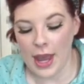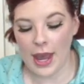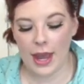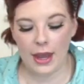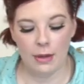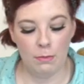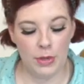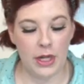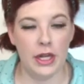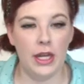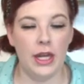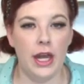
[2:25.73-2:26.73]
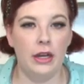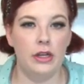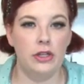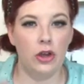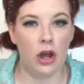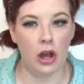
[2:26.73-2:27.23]
and beat it again
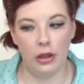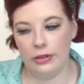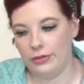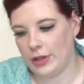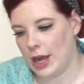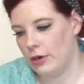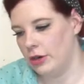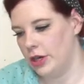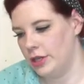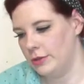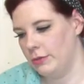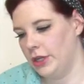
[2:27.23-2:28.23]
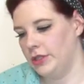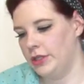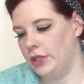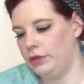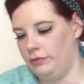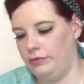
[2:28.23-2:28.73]
until all the flour is mixed
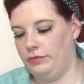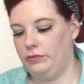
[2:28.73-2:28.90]
in.